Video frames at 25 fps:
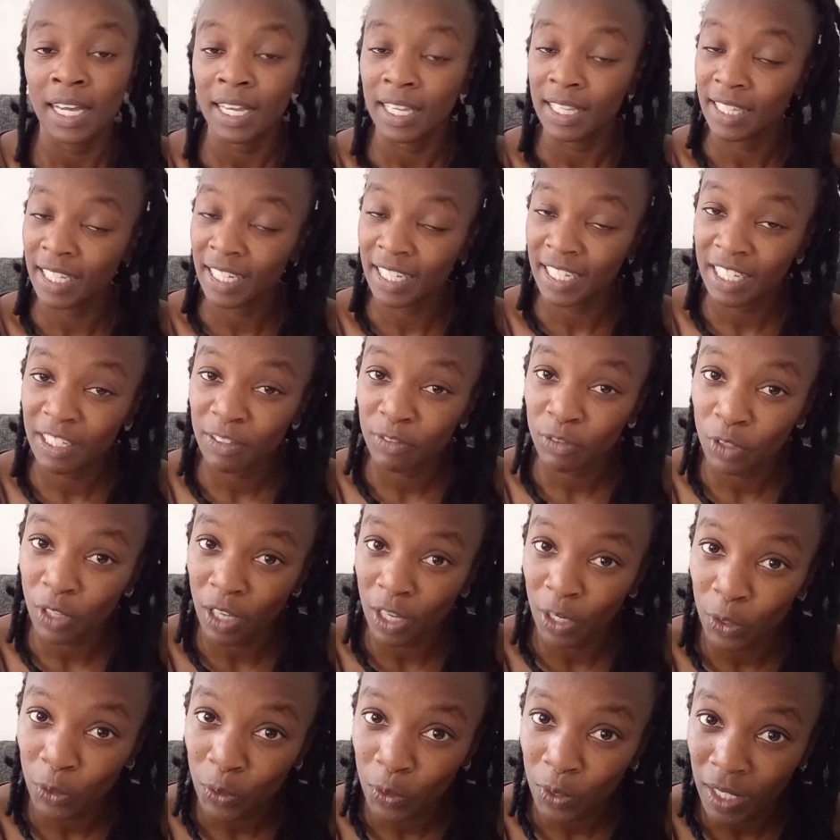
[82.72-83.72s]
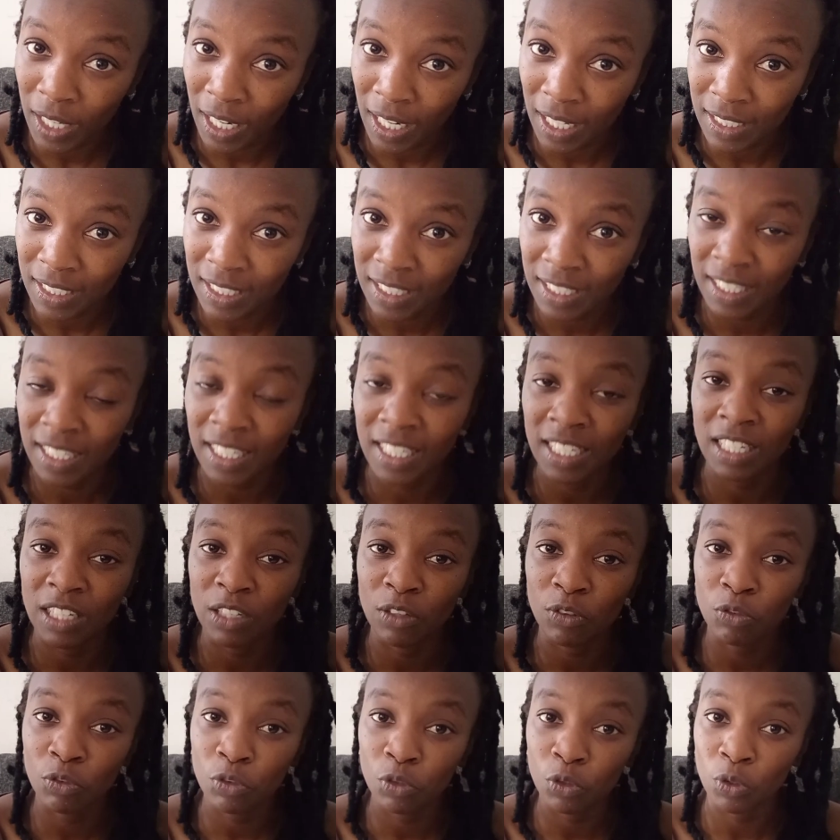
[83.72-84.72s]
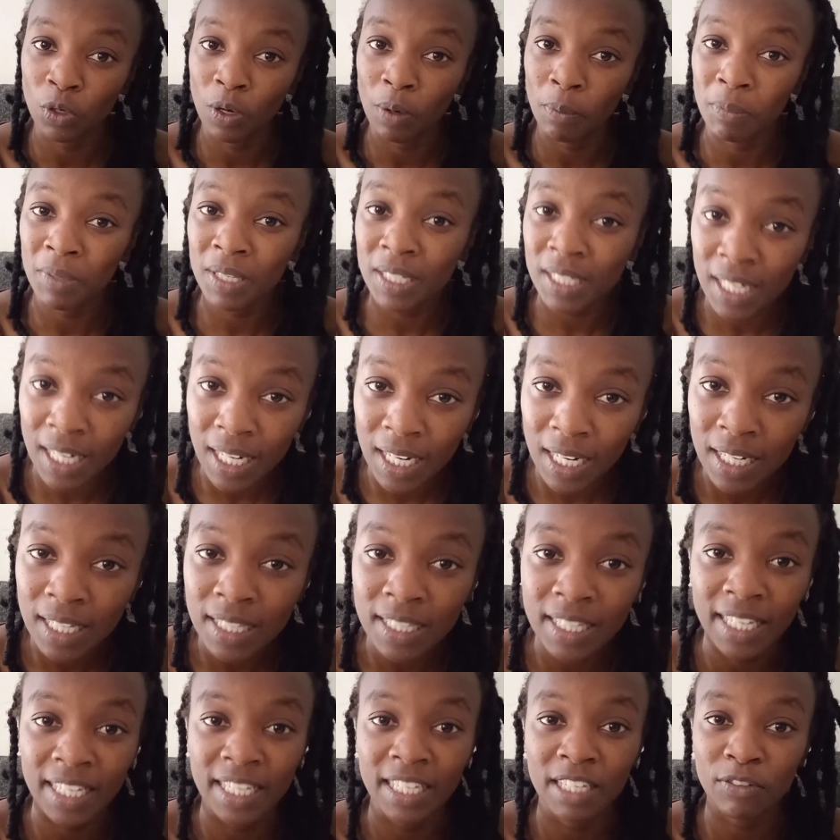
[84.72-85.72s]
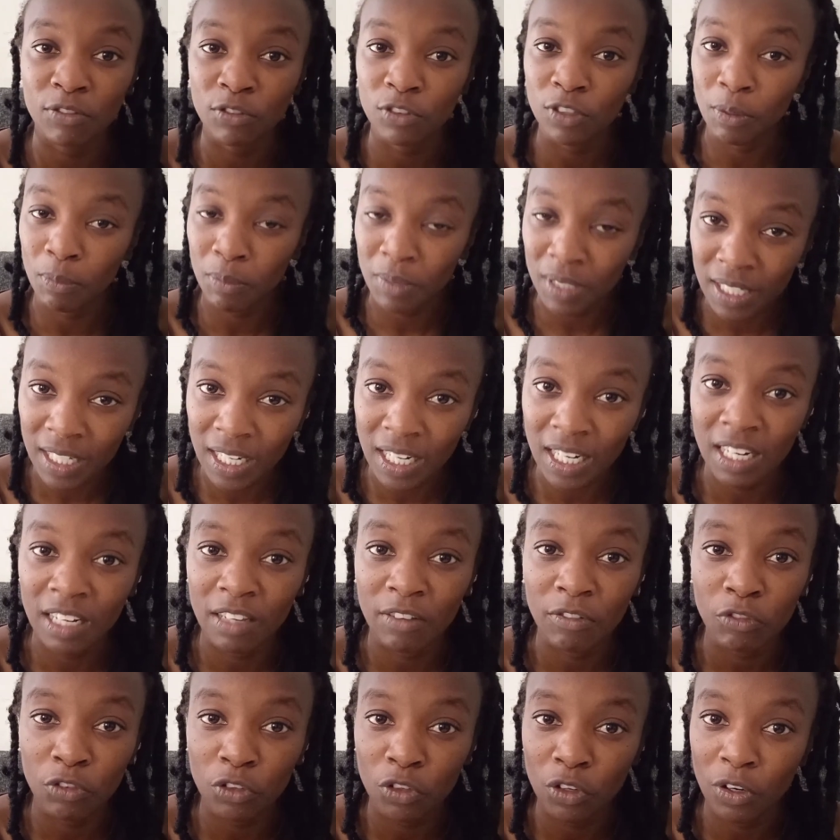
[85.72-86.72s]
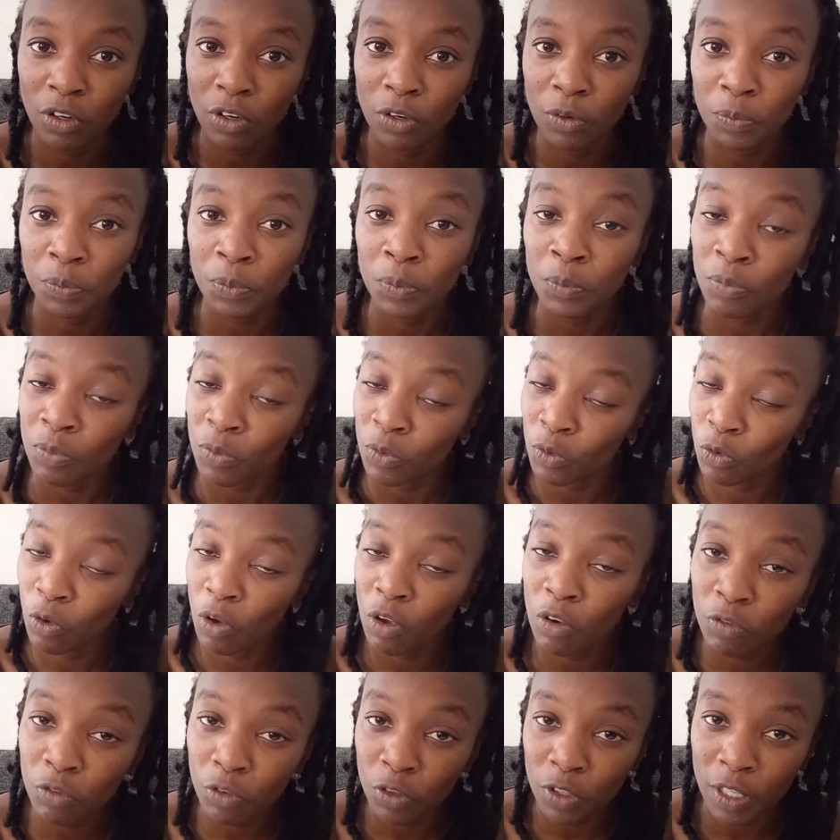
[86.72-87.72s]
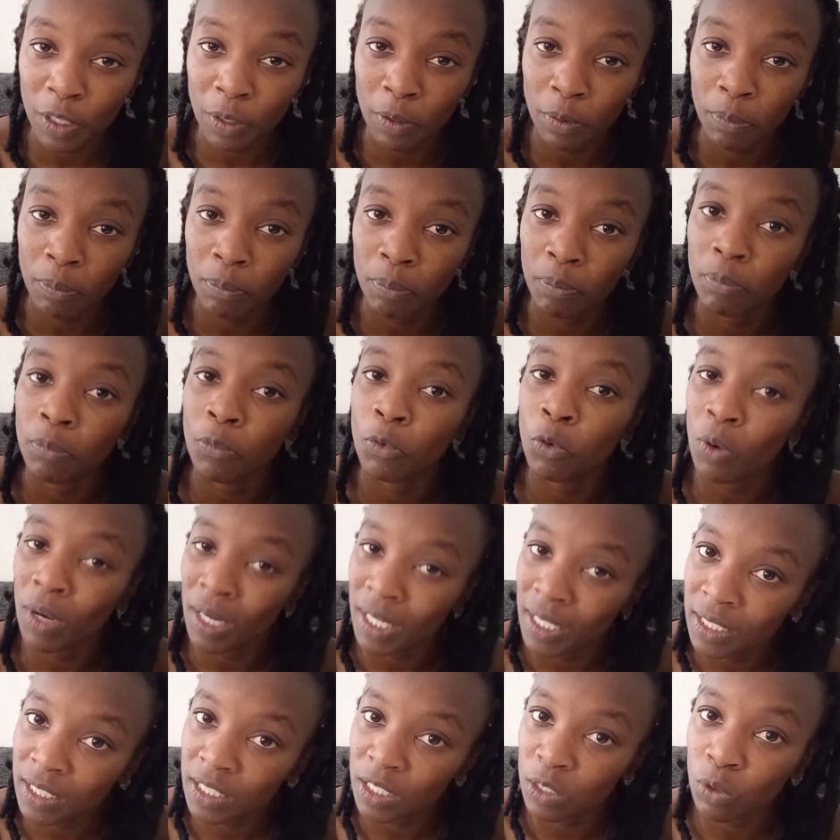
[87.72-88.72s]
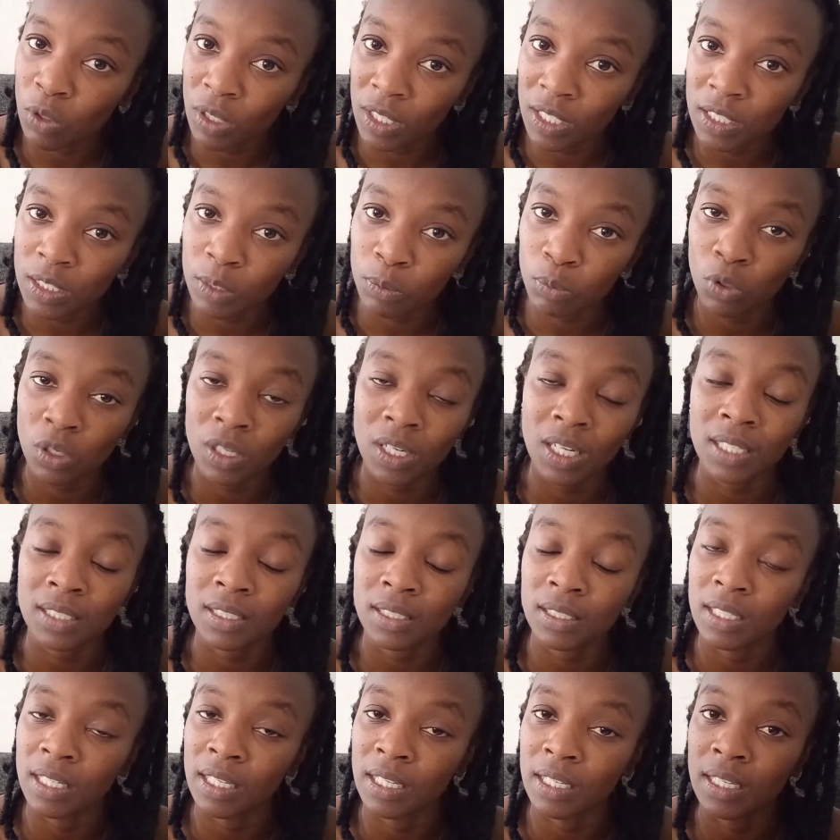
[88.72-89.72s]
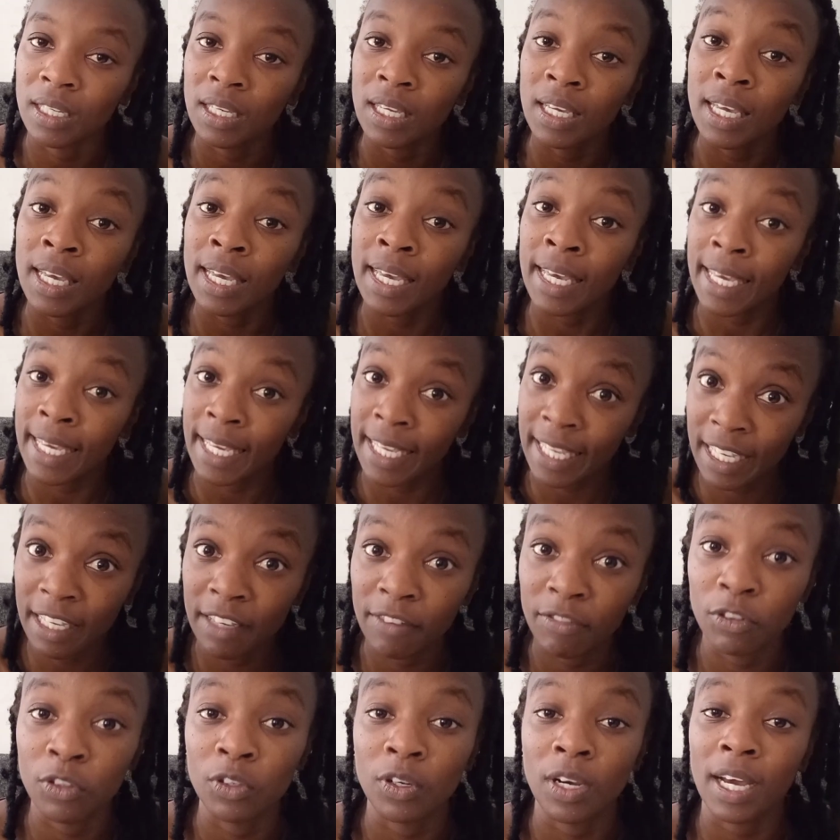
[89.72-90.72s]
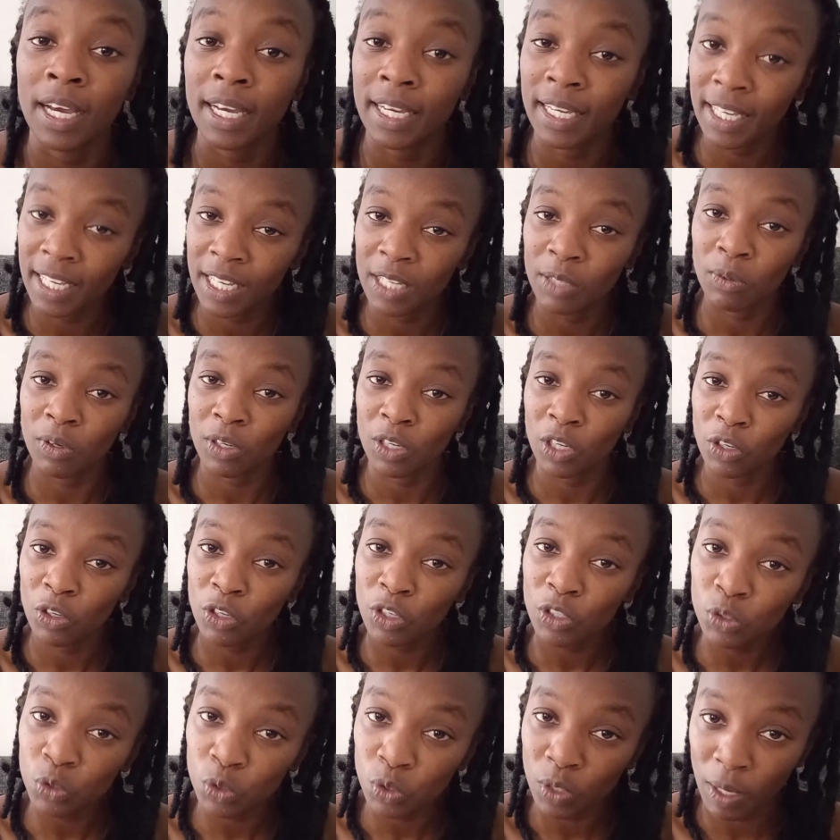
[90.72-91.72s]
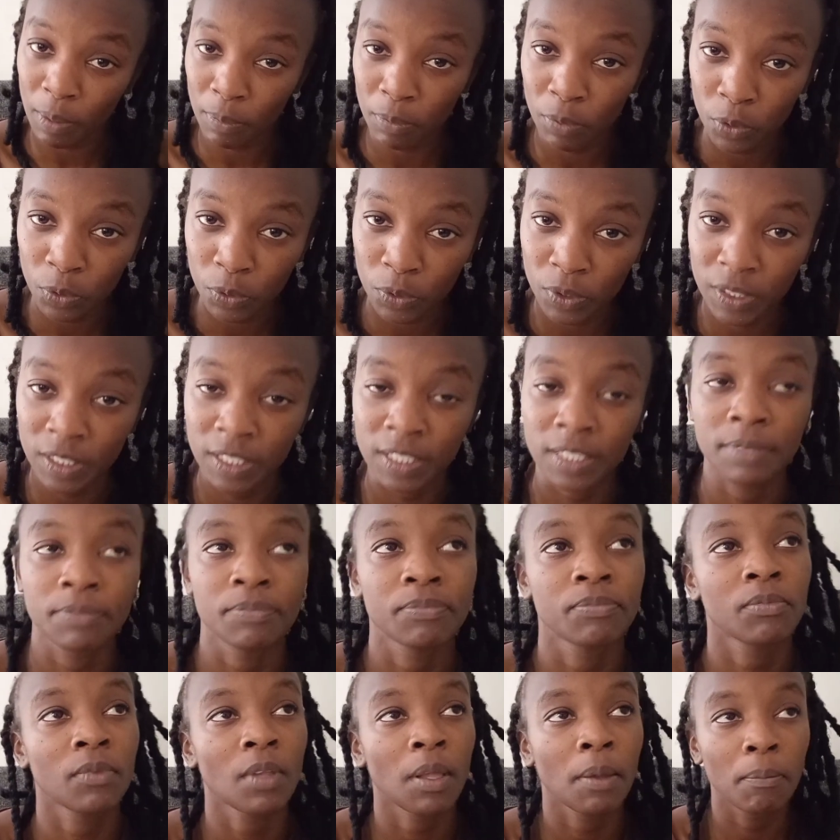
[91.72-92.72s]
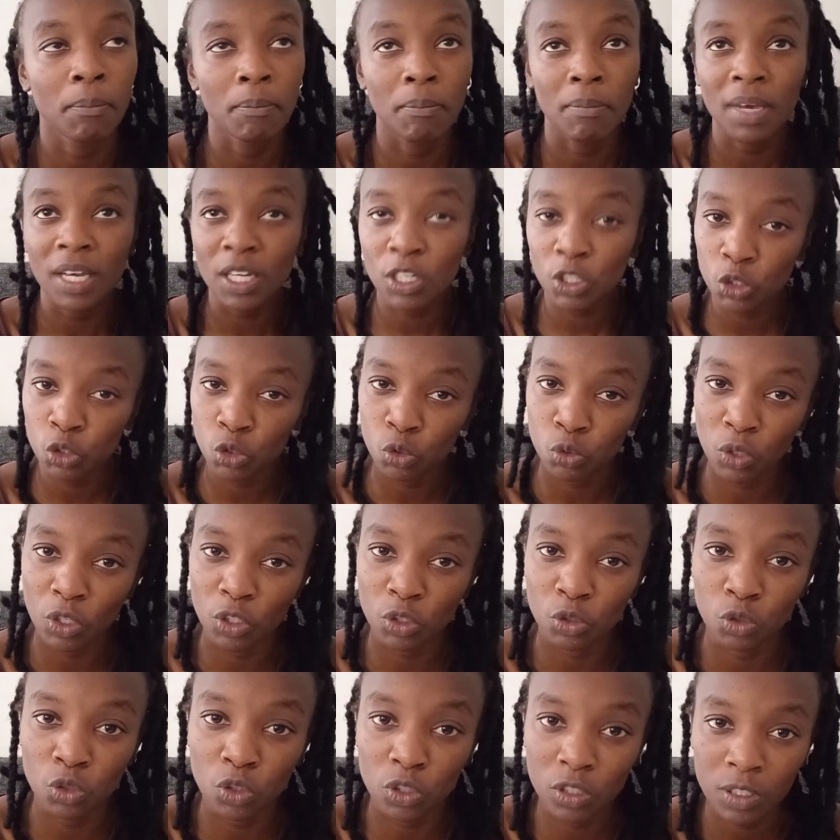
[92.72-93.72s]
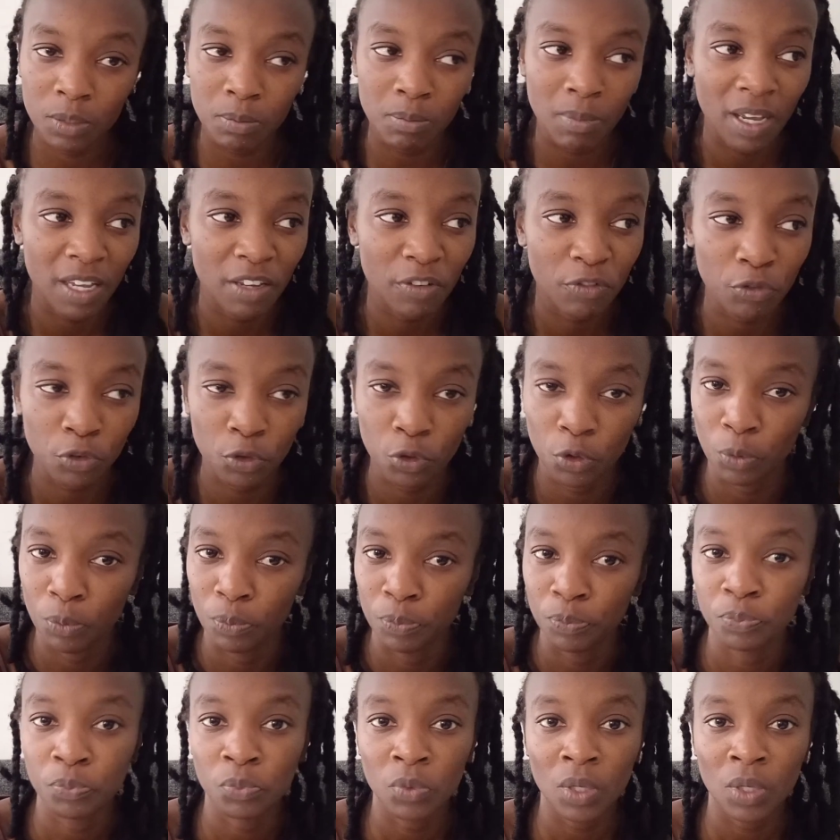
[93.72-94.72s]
they give you a low class thing if you are middle they give you a middle if you are going for the quality quality products they give you again when you're going to kamkunji make sure you don't buy from